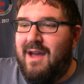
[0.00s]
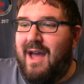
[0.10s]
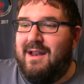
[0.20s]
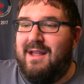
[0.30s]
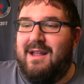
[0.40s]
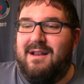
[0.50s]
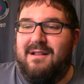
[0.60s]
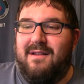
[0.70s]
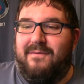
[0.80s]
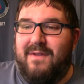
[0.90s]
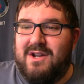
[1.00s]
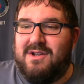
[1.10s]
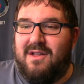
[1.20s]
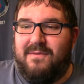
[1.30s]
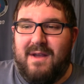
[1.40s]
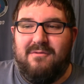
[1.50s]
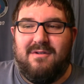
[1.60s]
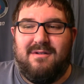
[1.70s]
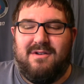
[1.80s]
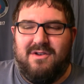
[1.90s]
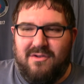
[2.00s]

And then the finish of this thing were